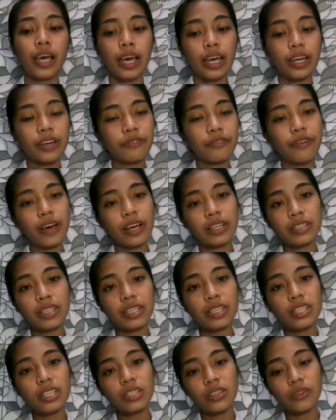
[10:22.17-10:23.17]

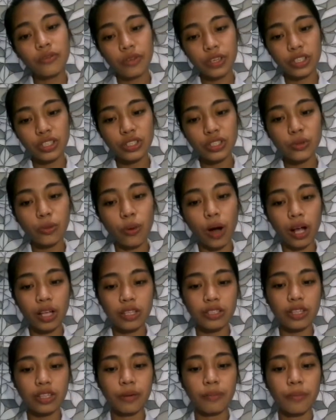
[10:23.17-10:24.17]
Infected
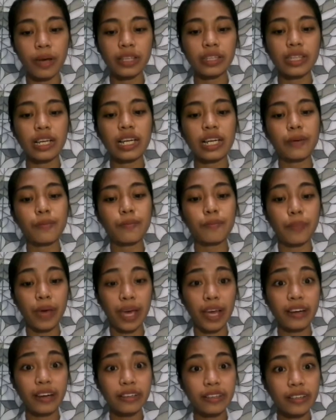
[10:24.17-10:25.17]
individuals are mentally
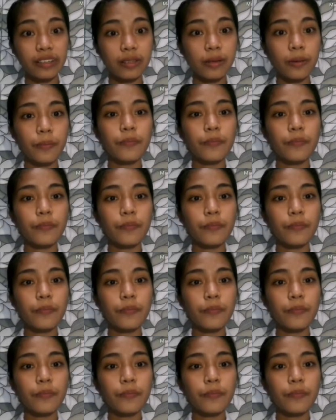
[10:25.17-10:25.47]
impaired